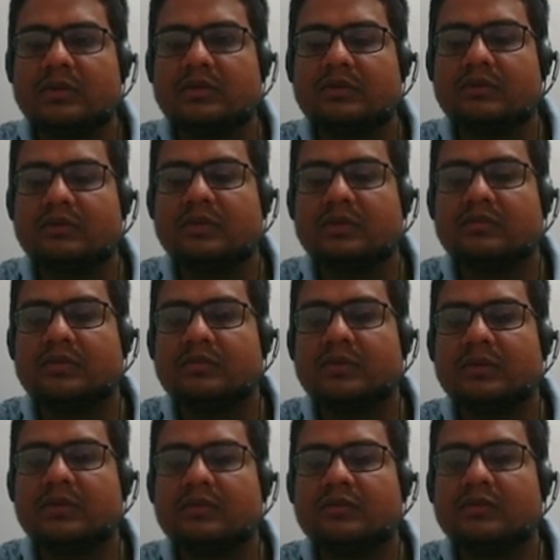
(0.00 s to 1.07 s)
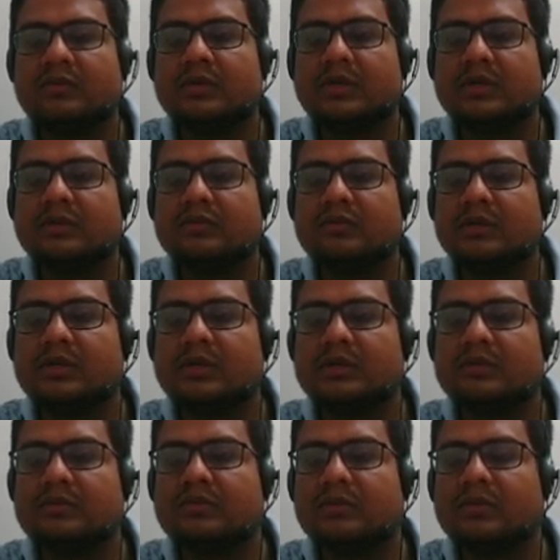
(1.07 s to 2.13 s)
So then from here 4x square, that
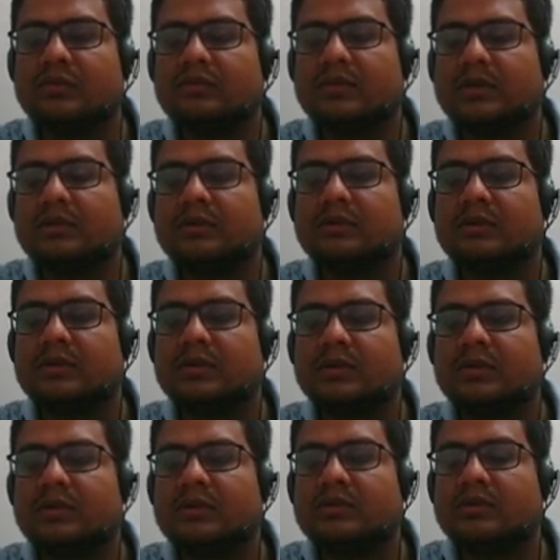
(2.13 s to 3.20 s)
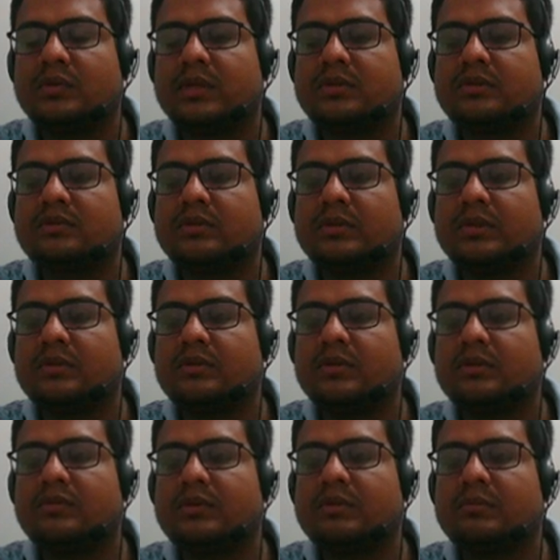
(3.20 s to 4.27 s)
is equal to 1. So x square equal to
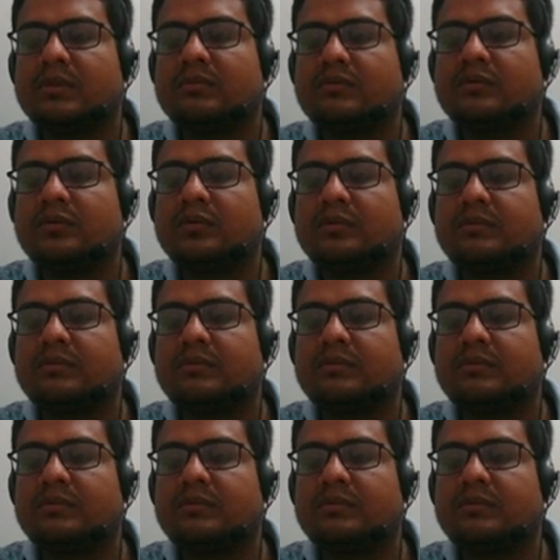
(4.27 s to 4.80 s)
1 by 4.